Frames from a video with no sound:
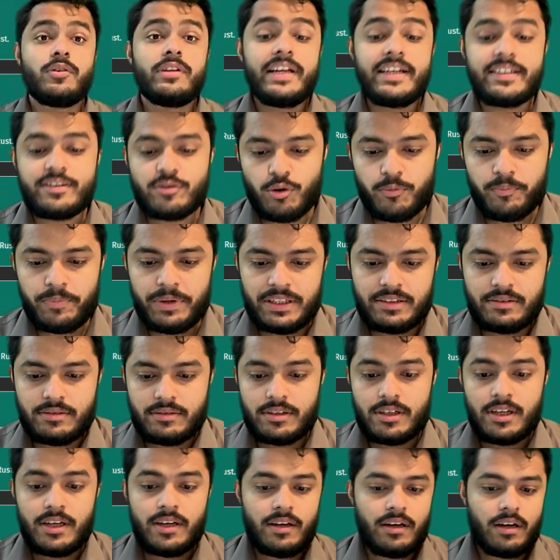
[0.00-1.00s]
let's open
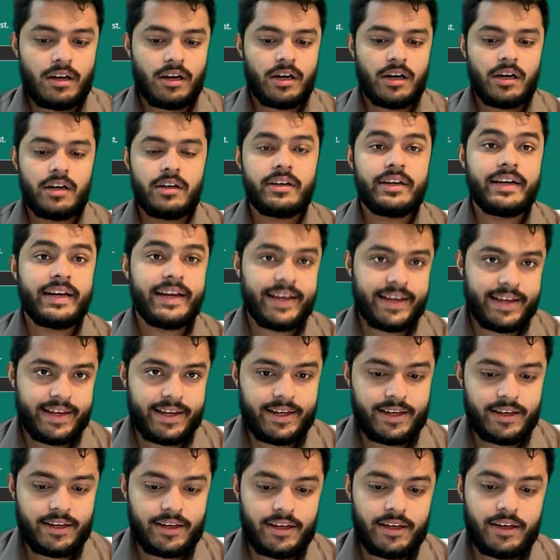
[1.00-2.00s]
our link
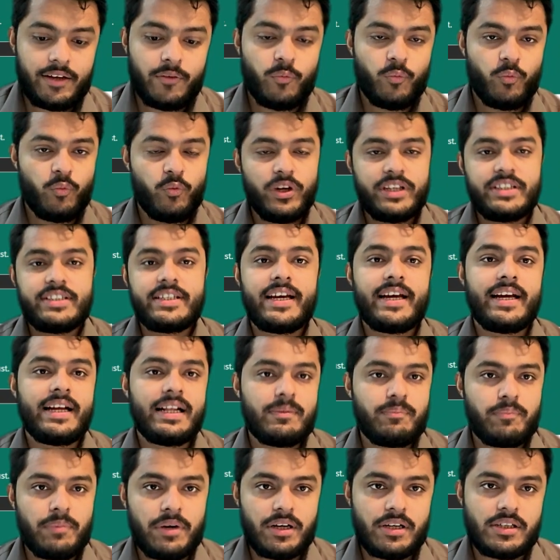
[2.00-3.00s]
which
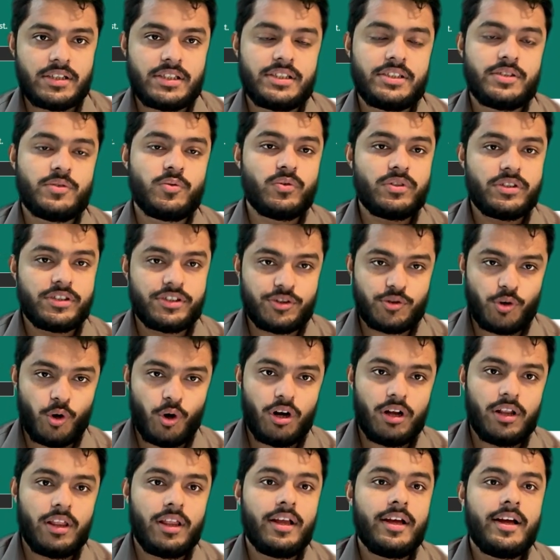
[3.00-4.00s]
help us to
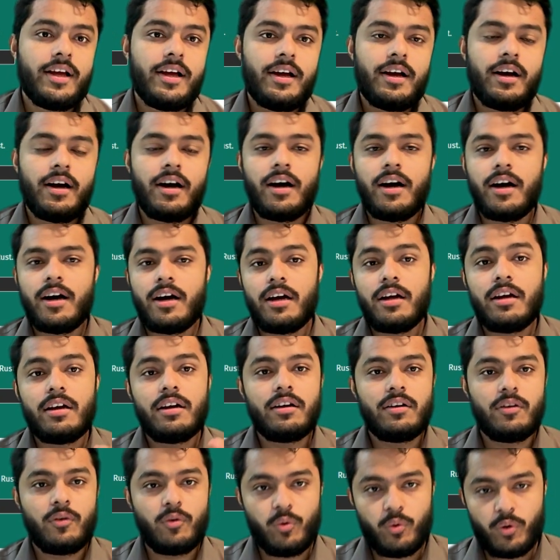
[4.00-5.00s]
install our
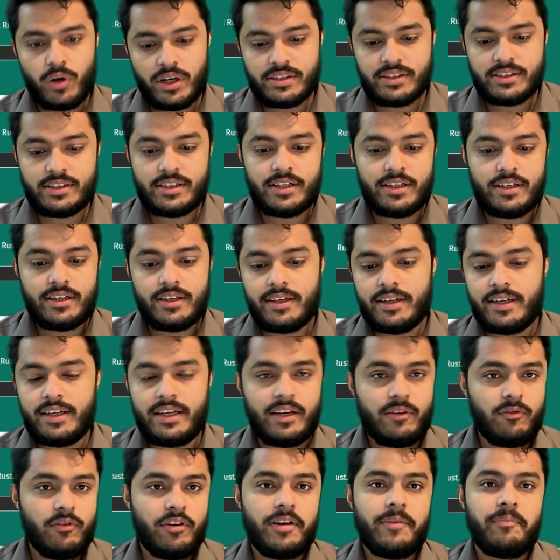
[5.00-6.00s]
Rust
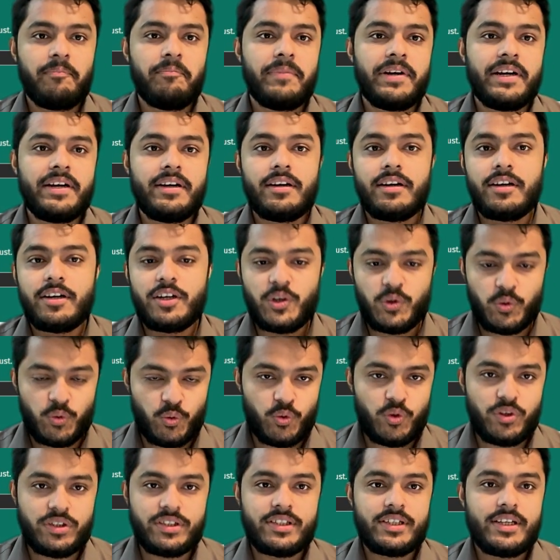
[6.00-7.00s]
development
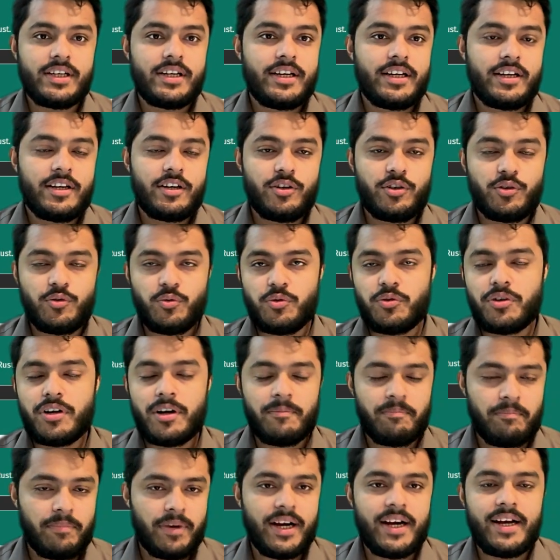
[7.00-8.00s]
tools to
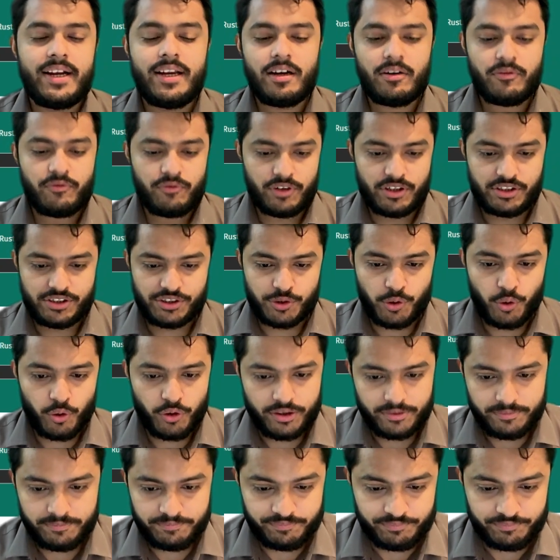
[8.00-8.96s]
compile our first code.